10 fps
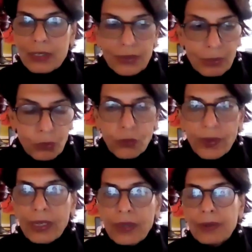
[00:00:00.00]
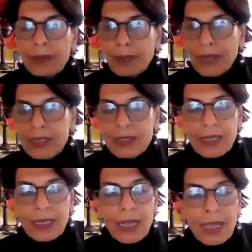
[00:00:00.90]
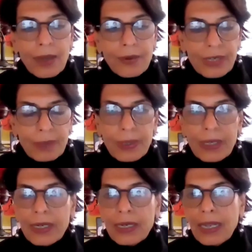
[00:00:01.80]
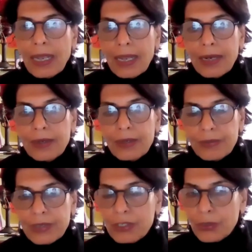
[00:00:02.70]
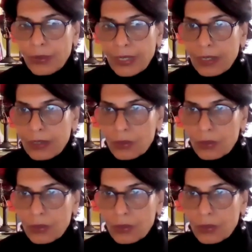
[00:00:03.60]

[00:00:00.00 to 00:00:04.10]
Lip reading: It's removing, replacing, rebuilding, and restoring.